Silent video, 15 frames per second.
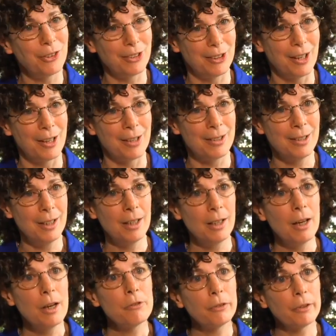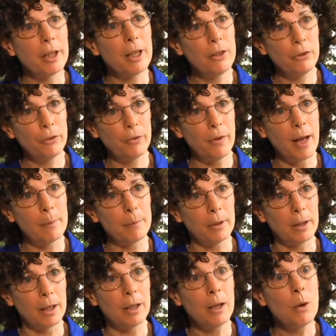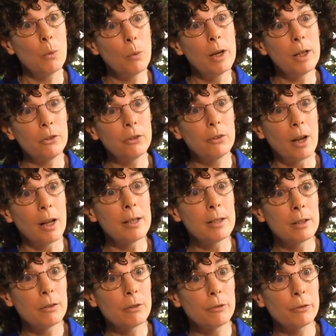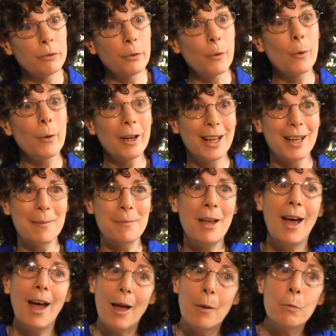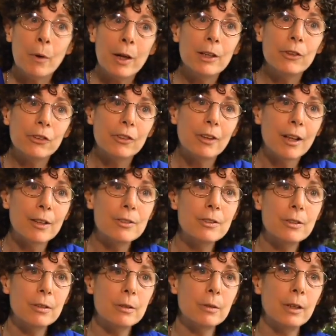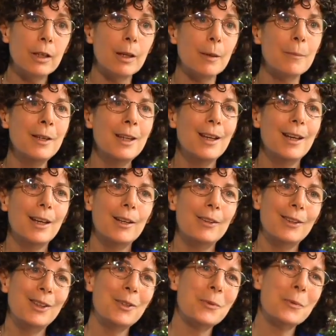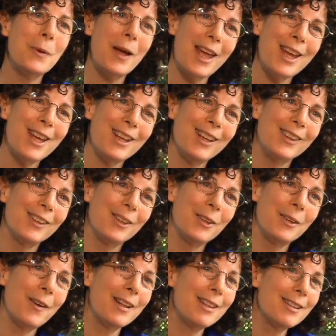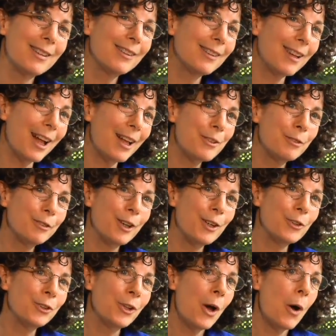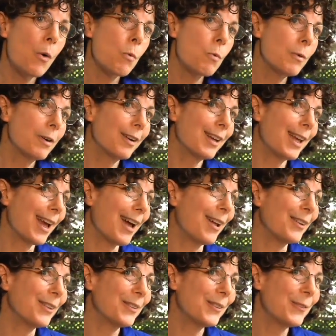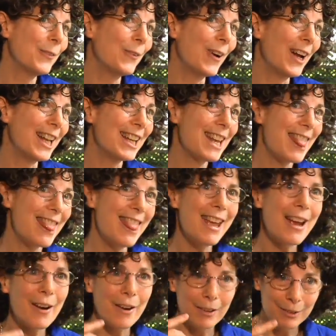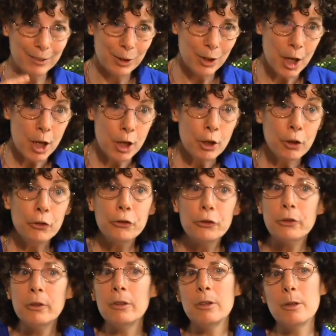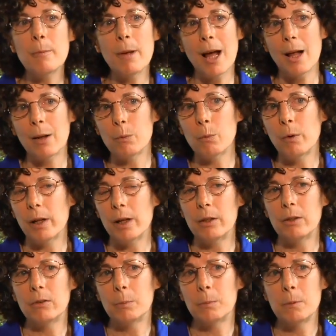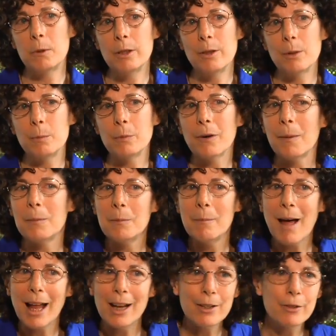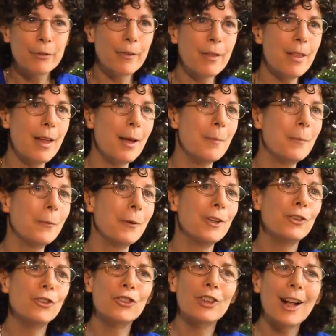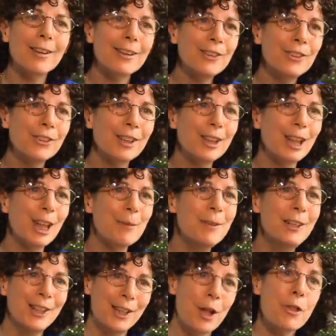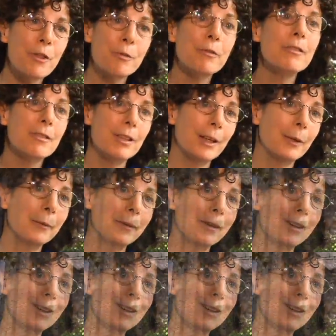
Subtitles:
done for his family, what it's done for him, and what it's done to him. In a way, I think a lot of writers work out what they're concerned about, what is, problematic for them, what is challenging them through their work.